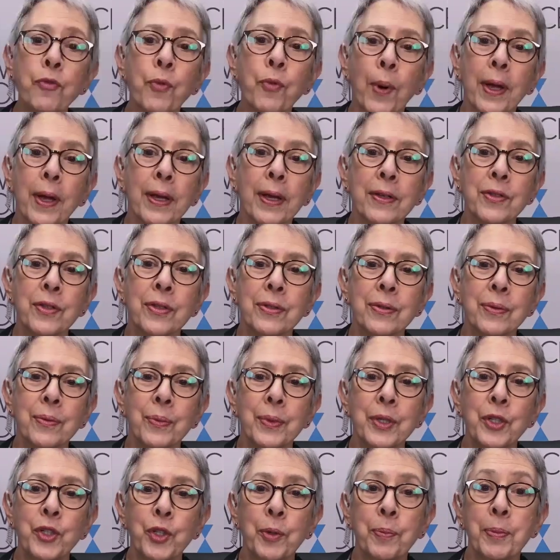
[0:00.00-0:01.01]
ways,
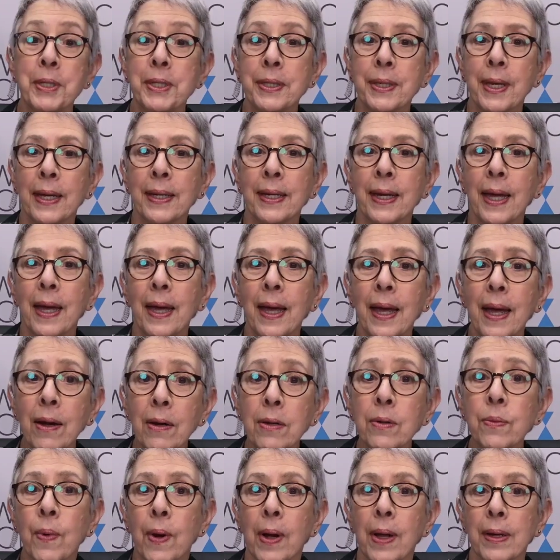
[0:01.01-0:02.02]
we should be saying
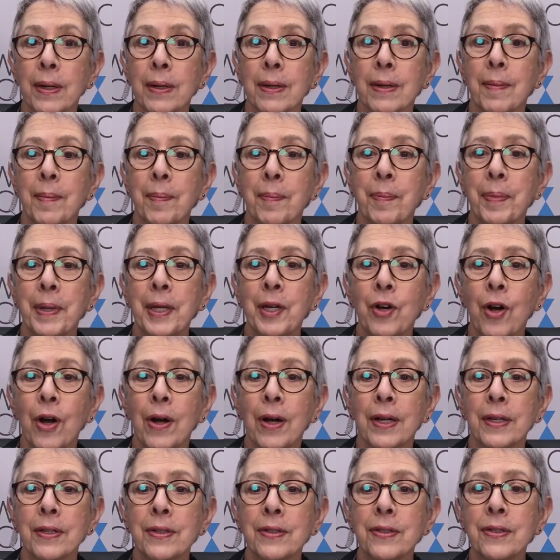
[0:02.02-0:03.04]
Erdogan
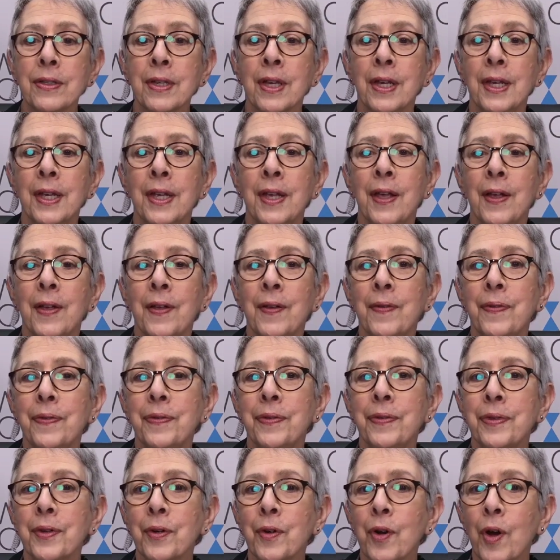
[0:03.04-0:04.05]
because
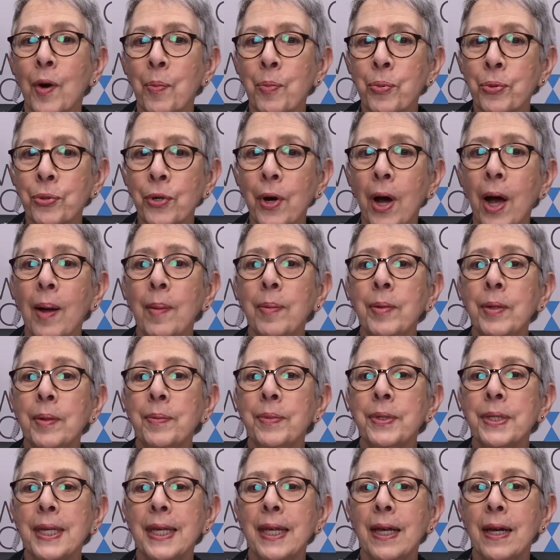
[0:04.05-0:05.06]
there are
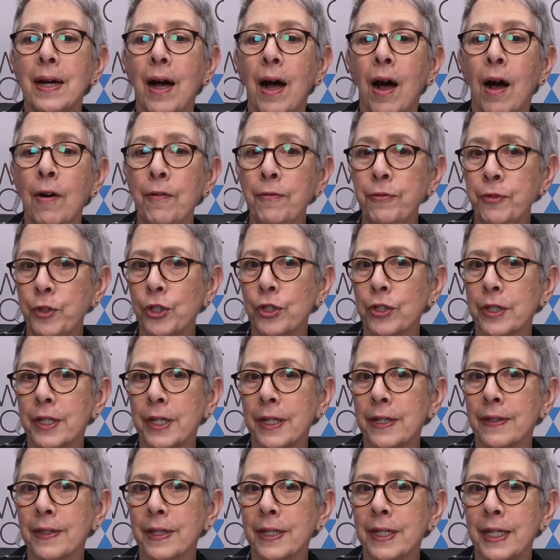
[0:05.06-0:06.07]
problems of
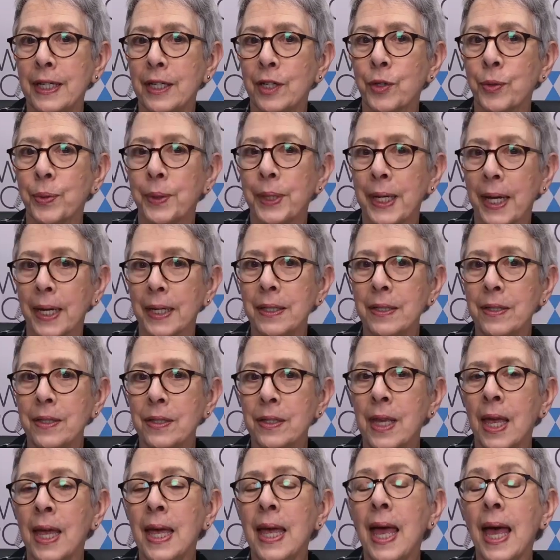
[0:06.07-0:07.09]
Turkey that he
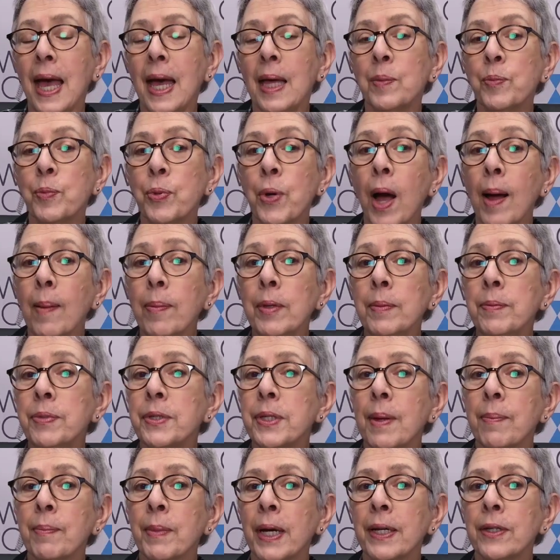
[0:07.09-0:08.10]
creates and problems
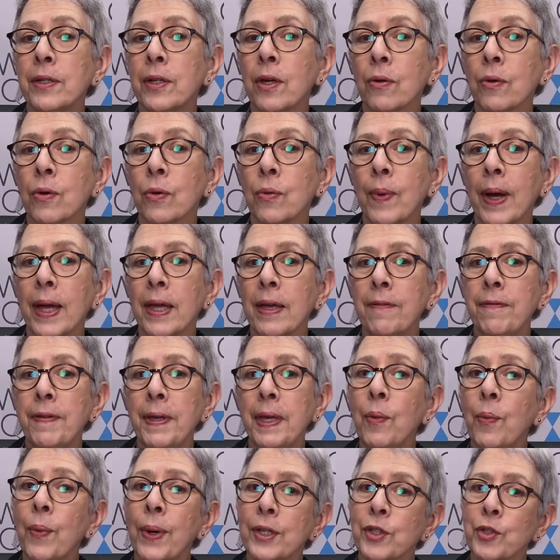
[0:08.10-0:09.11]
that might go away if
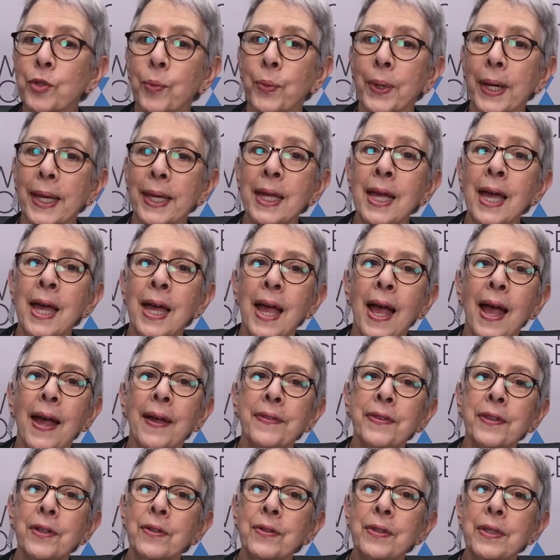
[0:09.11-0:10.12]
he went away.
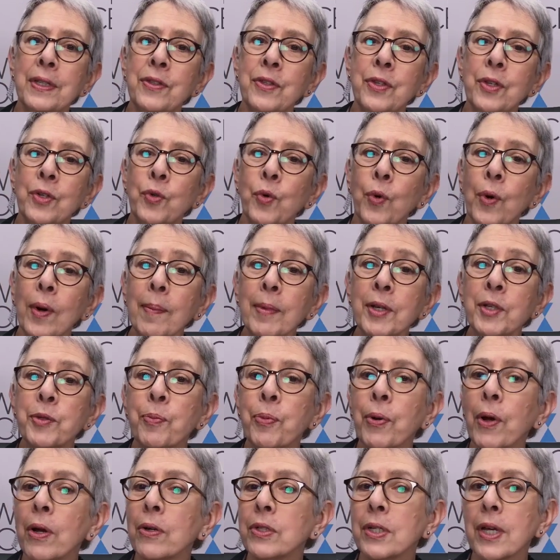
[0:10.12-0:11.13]
And there are these enormous
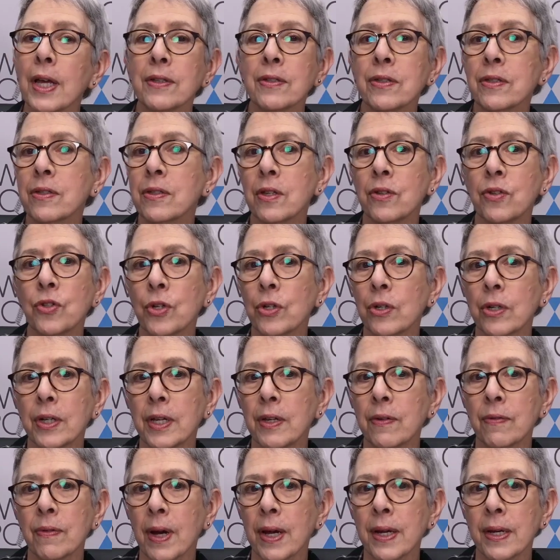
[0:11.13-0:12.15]
protests in
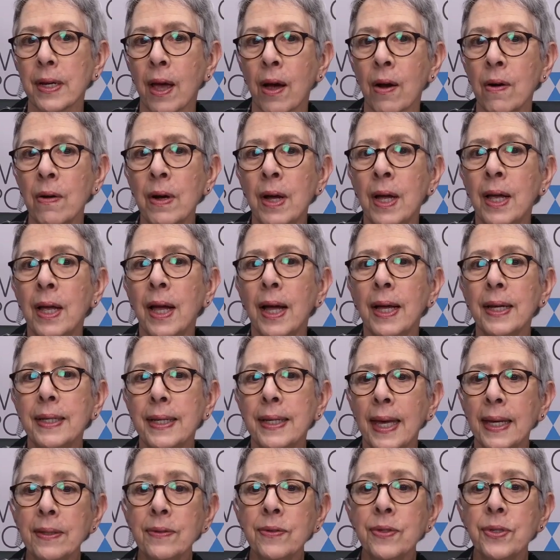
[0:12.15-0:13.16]
Turkey right now
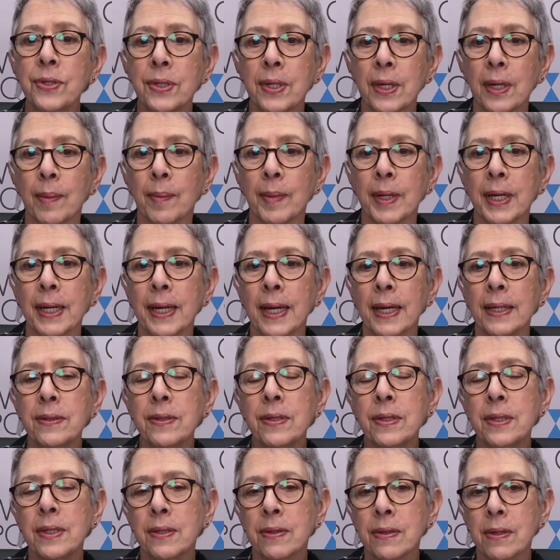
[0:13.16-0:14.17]
against him and
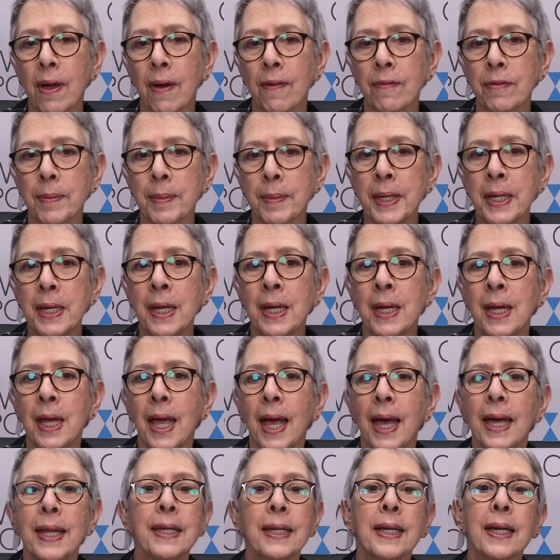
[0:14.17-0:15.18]
against his government
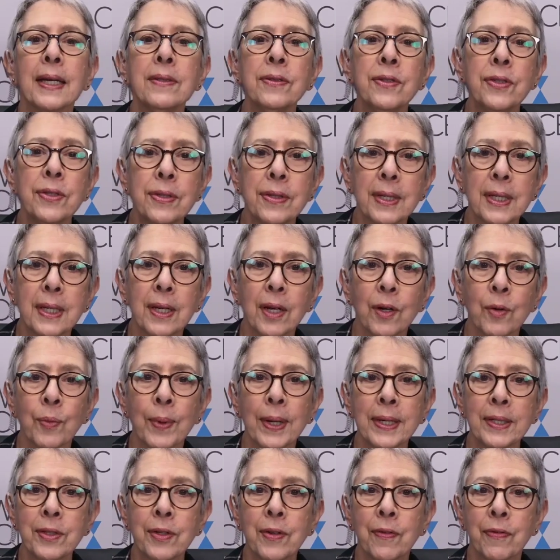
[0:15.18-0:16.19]
and against the
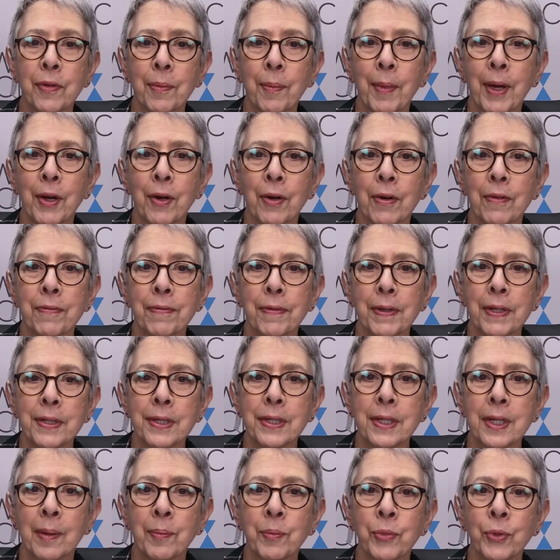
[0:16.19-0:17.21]
arrest of the mayor of
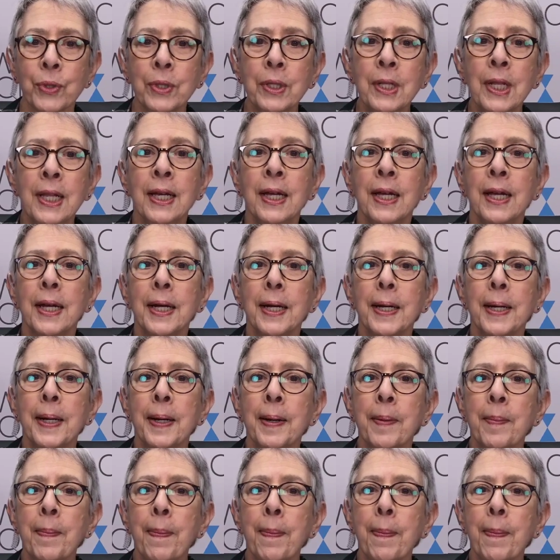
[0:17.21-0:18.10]
Istanbul. Um,